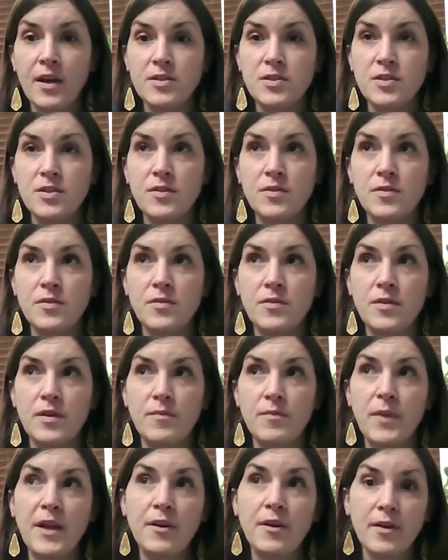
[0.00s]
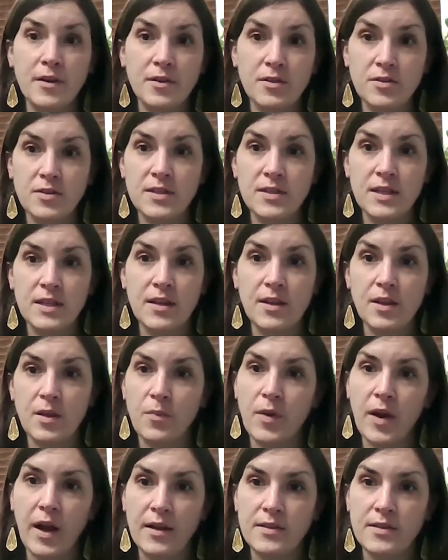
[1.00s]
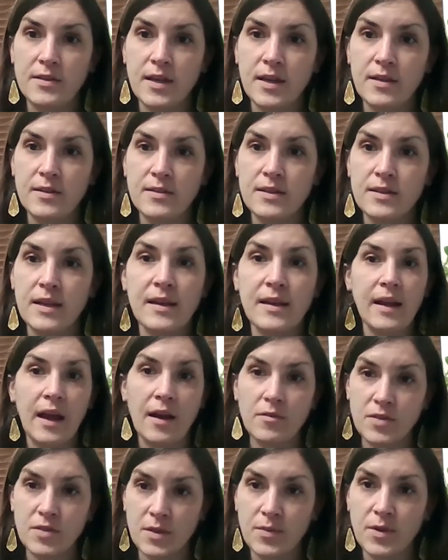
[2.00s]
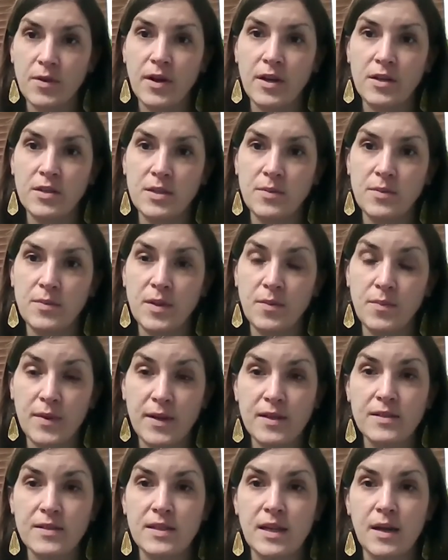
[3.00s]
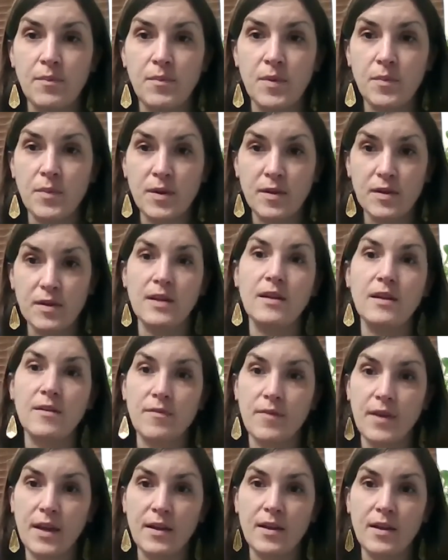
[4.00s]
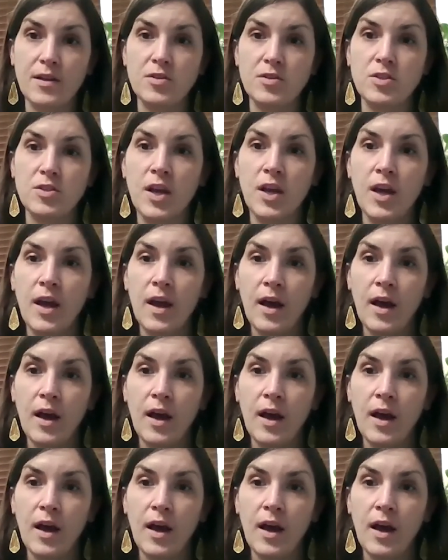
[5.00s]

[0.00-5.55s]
to better understand the process how WRTP Big Step and Building Advantage